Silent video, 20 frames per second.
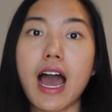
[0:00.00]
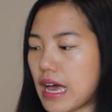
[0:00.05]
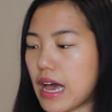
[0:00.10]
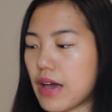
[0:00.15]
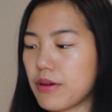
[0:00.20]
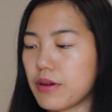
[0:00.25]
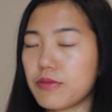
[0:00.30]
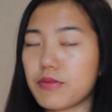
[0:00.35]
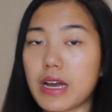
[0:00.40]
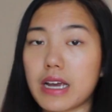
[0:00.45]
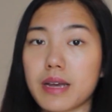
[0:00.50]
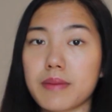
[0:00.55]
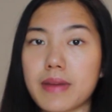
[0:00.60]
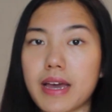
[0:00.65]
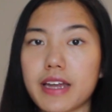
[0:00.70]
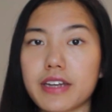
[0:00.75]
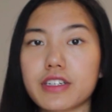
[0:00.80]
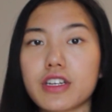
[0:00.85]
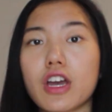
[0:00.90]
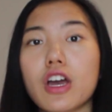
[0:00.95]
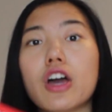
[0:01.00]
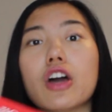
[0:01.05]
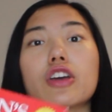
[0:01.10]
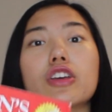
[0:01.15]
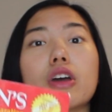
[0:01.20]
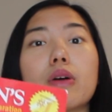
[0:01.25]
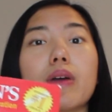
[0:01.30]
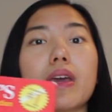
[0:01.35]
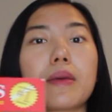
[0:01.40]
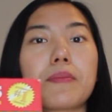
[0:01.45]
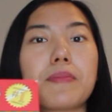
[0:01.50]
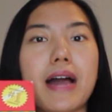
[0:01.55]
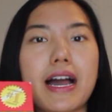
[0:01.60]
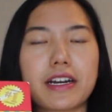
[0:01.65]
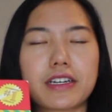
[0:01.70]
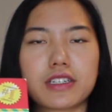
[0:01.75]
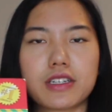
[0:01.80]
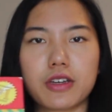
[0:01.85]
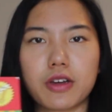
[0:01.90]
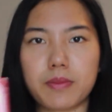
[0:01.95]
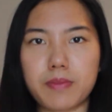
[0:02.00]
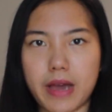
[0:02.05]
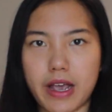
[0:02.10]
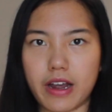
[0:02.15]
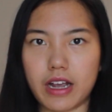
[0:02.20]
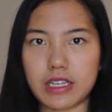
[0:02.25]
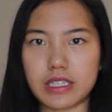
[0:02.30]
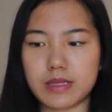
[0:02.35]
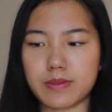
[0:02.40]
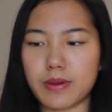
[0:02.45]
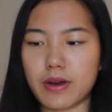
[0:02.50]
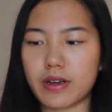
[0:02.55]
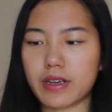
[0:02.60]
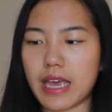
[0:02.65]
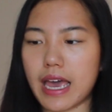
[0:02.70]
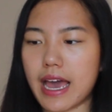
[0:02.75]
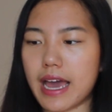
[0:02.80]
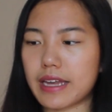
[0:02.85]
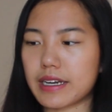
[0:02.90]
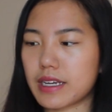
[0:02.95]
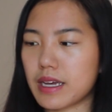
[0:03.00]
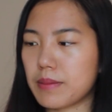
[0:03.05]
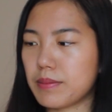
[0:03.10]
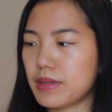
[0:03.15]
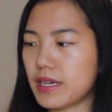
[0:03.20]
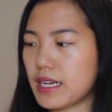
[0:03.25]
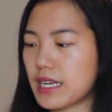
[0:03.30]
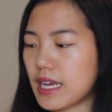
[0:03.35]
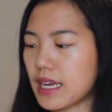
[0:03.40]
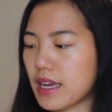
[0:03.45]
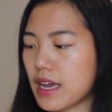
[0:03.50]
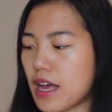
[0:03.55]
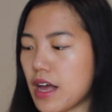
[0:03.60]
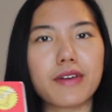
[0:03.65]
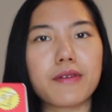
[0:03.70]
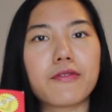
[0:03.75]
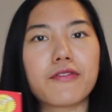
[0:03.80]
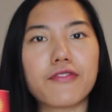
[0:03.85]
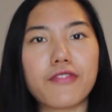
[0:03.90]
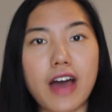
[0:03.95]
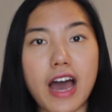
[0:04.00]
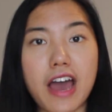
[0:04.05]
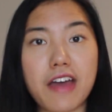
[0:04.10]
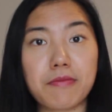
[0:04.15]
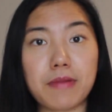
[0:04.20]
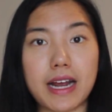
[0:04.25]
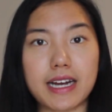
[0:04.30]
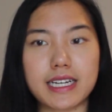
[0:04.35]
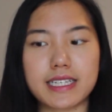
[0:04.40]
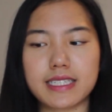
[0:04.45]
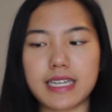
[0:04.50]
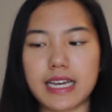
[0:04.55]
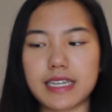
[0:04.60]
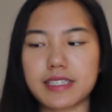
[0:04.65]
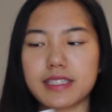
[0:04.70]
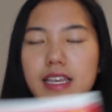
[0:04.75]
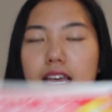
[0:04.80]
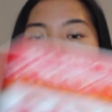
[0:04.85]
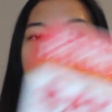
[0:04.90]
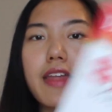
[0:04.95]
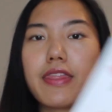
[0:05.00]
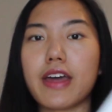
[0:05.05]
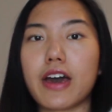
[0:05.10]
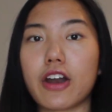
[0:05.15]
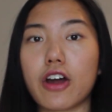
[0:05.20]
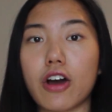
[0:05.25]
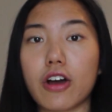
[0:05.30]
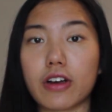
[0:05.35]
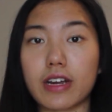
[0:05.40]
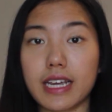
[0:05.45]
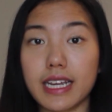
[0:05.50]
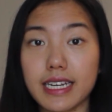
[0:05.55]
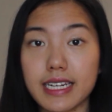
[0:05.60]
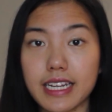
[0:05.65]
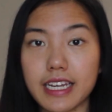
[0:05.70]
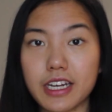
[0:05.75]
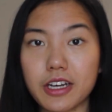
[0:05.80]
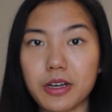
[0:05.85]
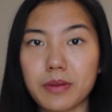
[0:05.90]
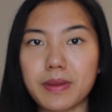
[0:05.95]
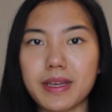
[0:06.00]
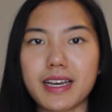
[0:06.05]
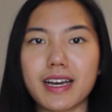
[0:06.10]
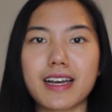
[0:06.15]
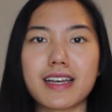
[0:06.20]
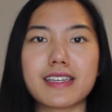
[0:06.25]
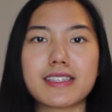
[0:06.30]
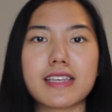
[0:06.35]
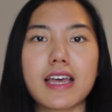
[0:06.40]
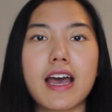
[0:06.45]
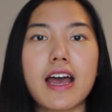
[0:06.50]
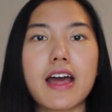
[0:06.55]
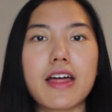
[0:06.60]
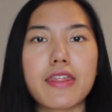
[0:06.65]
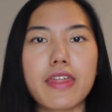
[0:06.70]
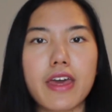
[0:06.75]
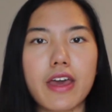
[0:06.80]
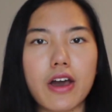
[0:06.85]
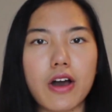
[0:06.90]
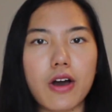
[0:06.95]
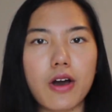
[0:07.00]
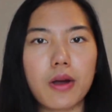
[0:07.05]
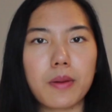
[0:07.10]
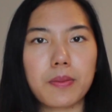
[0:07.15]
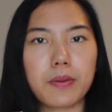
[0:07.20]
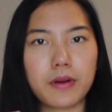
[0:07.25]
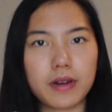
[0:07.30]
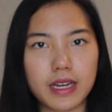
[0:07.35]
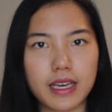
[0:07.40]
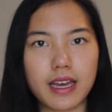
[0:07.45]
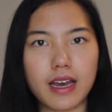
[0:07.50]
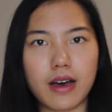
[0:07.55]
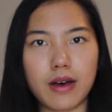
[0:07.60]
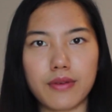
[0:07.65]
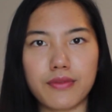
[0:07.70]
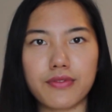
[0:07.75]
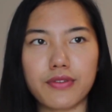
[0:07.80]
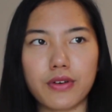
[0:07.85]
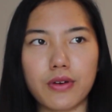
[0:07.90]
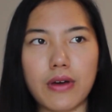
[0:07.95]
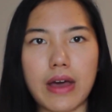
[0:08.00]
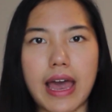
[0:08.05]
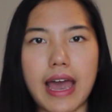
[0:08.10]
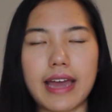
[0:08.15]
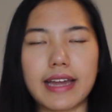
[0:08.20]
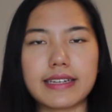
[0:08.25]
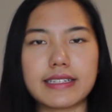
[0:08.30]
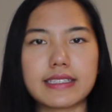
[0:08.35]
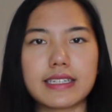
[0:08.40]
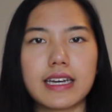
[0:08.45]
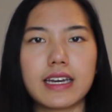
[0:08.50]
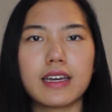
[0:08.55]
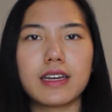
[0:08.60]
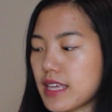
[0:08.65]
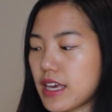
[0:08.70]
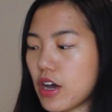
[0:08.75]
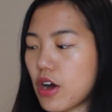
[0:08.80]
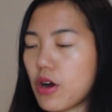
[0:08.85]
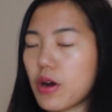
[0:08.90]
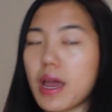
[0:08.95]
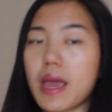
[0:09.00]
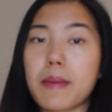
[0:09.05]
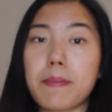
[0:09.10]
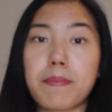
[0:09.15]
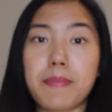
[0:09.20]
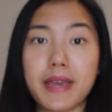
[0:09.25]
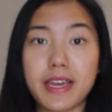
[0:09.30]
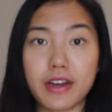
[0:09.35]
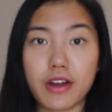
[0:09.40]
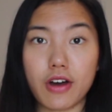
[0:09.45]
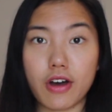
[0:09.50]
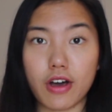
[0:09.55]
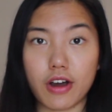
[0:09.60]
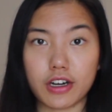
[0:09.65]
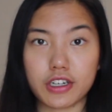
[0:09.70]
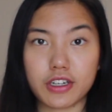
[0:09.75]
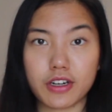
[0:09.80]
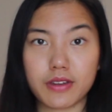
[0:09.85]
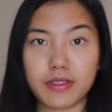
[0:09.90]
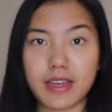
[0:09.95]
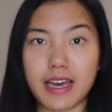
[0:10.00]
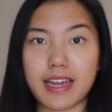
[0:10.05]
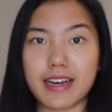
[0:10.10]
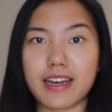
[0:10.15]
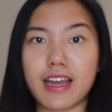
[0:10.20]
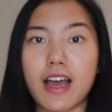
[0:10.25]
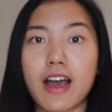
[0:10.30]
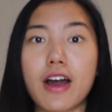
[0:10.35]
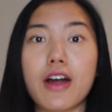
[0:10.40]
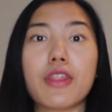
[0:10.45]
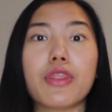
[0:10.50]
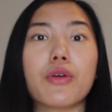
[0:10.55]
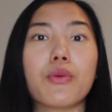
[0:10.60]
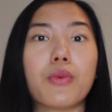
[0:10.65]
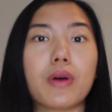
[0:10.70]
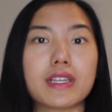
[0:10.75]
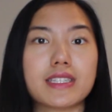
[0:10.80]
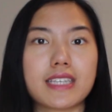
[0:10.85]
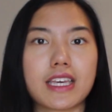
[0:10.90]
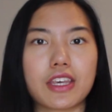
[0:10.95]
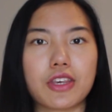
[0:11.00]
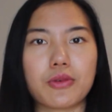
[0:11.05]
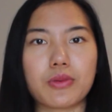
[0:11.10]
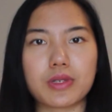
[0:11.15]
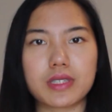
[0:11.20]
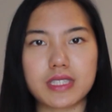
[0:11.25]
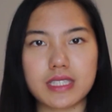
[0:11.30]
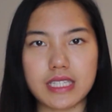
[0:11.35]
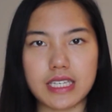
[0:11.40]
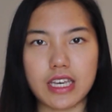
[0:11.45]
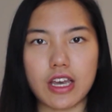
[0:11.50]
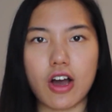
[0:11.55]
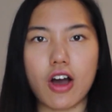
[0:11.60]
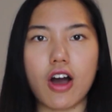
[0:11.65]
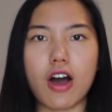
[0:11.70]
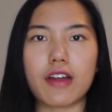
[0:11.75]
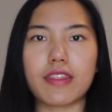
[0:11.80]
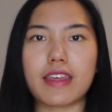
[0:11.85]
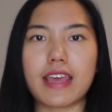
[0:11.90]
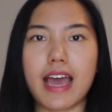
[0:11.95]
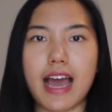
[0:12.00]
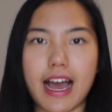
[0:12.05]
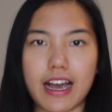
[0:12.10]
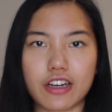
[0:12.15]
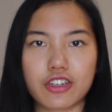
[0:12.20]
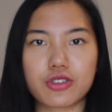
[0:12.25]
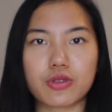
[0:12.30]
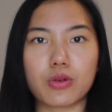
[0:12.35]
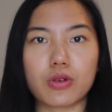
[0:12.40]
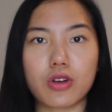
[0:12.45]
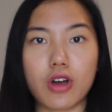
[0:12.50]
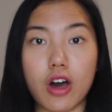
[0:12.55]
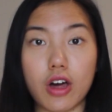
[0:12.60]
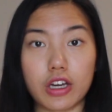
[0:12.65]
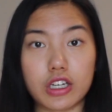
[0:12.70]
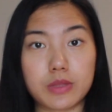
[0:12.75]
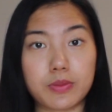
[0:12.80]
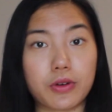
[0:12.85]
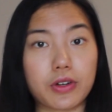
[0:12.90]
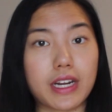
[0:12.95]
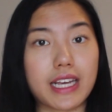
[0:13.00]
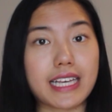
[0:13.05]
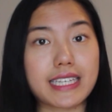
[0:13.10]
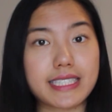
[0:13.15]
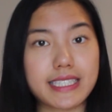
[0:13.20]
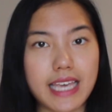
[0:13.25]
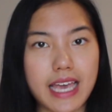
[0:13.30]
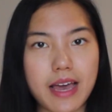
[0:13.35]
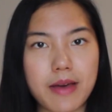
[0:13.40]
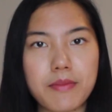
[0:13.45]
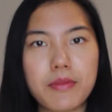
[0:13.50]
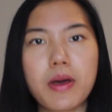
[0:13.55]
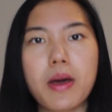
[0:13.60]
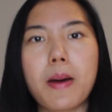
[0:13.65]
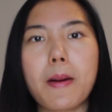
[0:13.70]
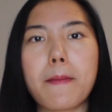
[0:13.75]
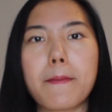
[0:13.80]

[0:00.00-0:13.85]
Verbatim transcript: I would recommend going back to your Barron's book and completing the five practice tests that are in here because they are pretty helpful and they are a bit harder than the ones that you will see on the actual College Board exam